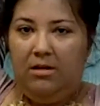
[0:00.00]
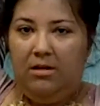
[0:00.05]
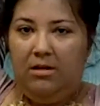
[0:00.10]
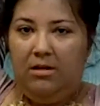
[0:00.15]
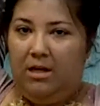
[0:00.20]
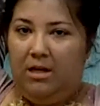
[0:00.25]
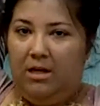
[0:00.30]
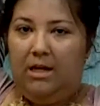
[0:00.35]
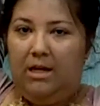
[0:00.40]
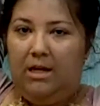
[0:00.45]

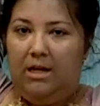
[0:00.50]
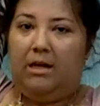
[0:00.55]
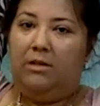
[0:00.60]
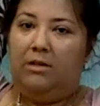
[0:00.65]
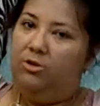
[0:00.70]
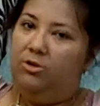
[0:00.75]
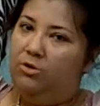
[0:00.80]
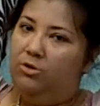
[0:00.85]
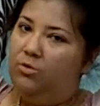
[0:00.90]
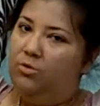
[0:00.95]
and
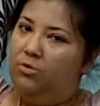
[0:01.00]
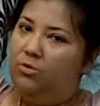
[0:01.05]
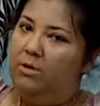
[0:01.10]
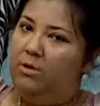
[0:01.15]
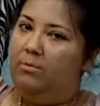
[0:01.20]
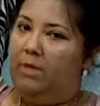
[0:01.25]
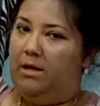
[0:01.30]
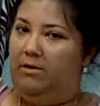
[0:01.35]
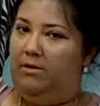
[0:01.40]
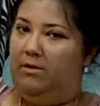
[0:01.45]
undo the
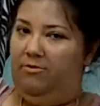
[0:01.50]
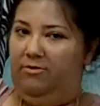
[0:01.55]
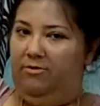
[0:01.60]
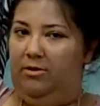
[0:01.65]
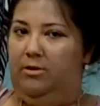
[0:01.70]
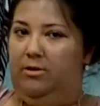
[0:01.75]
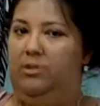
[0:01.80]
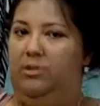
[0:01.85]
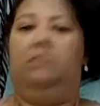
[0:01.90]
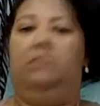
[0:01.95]
bun
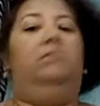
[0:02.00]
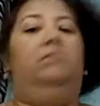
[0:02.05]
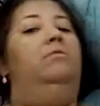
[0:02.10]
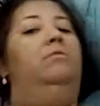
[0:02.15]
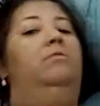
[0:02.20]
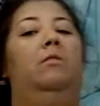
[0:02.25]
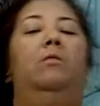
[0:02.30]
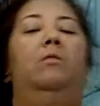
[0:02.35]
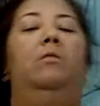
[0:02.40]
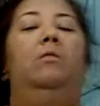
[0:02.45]
first.
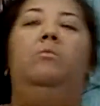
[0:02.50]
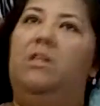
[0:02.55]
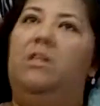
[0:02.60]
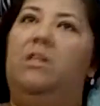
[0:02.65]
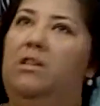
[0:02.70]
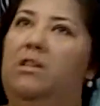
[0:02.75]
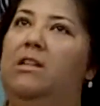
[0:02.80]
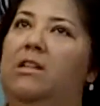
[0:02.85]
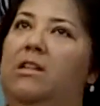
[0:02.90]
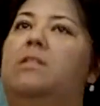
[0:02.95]
Well,
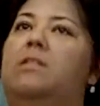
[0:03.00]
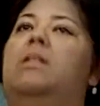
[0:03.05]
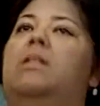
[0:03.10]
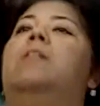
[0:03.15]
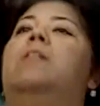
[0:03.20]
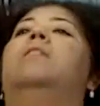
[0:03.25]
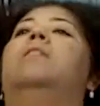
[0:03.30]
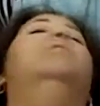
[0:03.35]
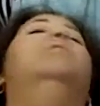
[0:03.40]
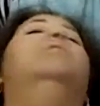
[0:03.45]
basically it's
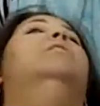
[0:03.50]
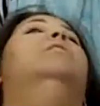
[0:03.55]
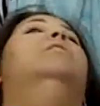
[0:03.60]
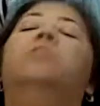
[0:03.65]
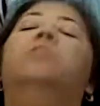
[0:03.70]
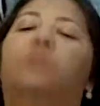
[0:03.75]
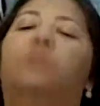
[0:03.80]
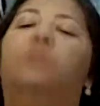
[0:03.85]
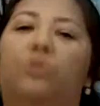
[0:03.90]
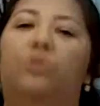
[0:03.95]
like
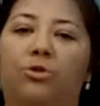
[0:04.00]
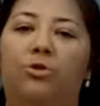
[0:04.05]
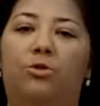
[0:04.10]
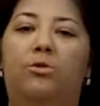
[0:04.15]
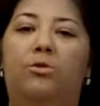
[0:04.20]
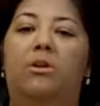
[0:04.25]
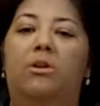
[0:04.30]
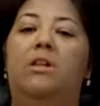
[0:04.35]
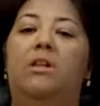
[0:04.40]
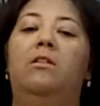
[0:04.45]

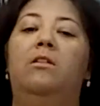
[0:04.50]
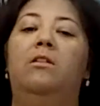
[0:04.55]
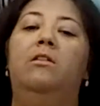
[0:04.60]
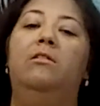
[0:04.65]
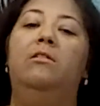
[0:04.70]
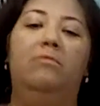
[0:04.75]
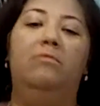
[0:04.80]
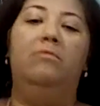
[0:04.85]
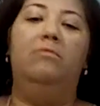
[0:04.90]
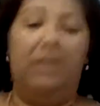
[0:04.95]
3
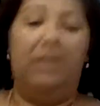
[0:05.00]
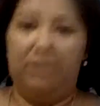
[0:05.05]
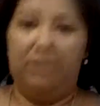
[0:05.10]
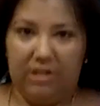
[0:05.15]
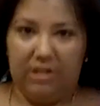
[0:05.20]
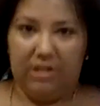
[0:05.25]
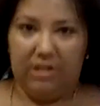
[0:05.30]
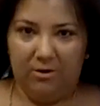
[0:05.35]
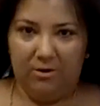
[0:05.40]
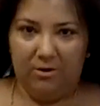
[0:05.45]

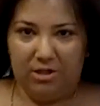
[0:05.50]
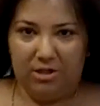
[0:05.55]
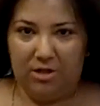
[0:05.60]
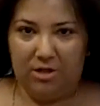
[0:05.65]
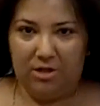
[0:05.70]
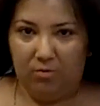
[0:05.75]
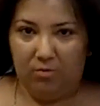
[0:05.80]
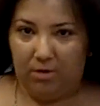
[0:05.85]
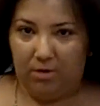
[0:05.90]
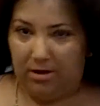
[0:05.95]
hairstyles
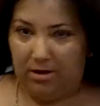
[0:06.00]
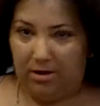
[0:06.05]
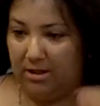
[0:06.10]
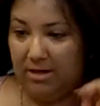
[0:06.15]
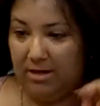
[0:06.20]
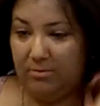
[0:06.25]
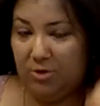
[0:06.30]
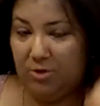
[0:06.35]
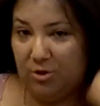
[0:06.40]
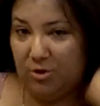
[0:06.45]
in one that
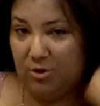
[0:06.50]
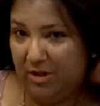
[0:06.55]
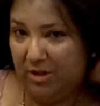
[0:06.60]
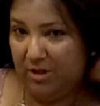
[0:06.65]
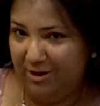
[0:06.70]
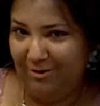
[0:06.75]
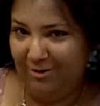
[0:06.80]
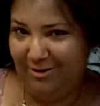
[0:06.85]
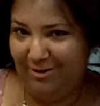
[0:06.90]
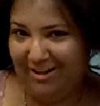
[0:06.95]
I'm
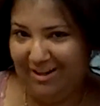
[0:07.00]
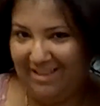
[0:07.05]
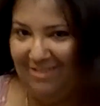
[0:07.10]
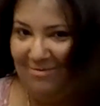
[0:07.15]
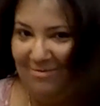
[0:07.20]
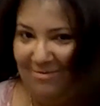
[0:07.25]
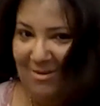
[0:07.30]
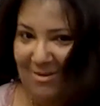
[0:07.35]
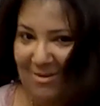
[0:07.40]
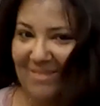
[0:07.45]
showing you at the
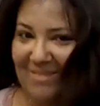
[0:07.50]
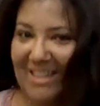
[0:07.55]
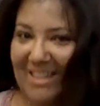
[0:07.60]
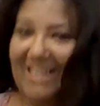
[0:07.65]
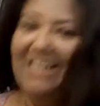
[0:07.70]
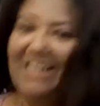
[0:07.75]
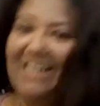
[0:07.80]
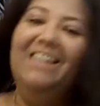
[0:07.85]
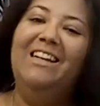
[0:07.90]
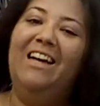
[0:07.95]

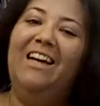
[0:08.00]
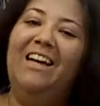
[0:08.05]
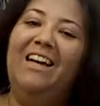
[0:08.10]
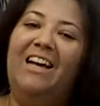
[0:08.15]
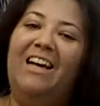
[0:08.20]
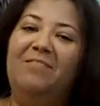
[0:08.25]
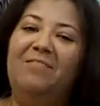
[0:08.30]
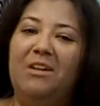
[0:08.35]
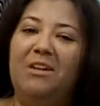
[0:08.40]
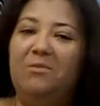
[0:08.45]
moment.
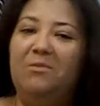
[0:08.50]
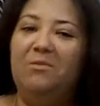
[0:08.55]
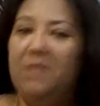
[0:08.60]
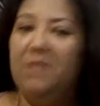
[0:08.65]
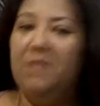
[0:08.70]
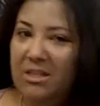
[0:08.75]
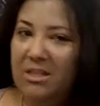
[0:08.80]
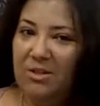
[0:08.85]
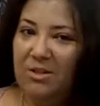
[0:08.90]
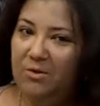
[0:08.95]
What I want
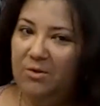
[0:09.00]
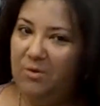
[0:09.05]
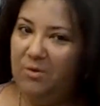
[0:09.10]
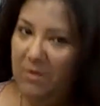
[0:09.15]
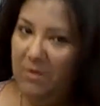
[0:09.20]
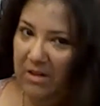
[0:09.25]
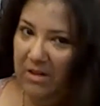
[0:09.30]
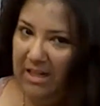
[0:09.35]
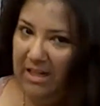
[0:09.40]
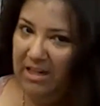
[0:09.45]
to do,
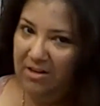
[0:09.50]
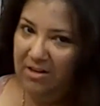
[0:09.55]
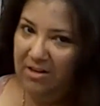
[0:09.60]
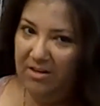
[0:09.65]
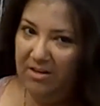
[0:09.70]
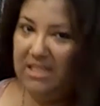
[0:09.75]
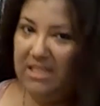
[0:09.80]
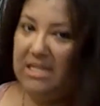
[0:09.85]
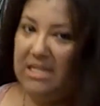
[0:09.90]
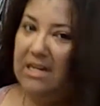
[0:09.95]
and it
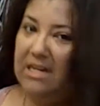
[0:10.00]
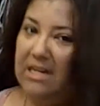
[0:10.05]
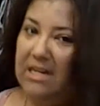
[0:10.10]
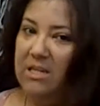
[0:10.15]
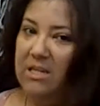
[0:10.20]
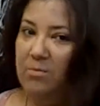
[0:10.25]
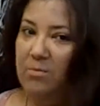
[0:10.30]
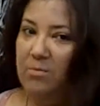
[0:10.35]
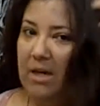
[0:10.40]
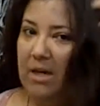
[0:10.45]
creates a
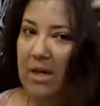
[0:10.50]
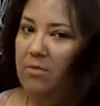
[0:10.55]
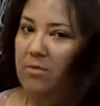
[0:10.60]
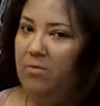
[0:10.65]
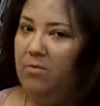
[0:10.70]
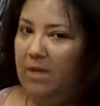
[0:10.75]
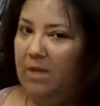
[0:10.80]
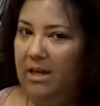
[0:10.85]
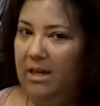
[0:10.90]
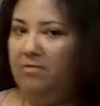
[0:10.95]
nice body wave